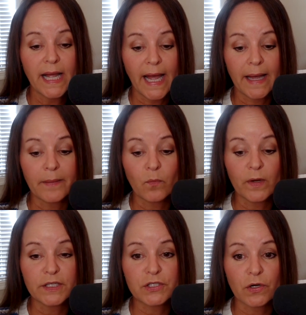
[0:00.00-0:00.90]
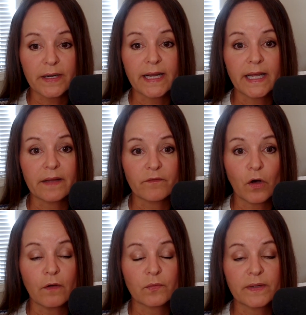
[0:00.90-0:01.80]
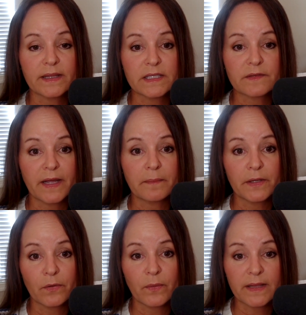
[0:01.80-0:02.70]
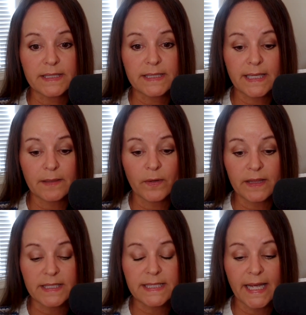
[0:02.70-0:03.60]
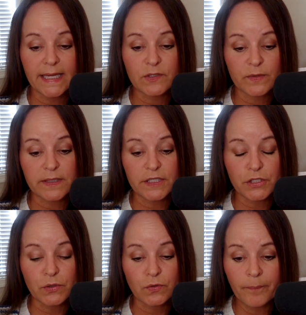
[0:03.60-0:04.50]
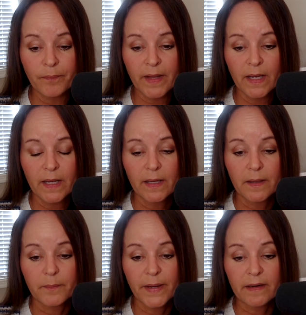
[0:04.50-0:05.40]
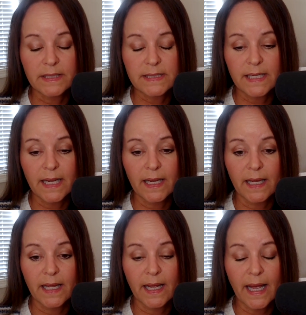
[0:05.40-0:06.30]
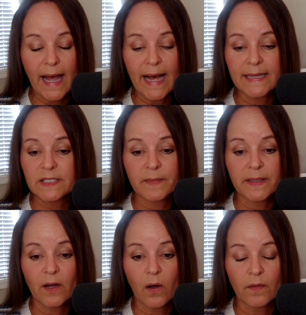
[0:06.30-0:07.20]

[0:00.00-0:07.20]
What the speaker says: and we start getting involved with this family or with this case, with these children. Parents ask me all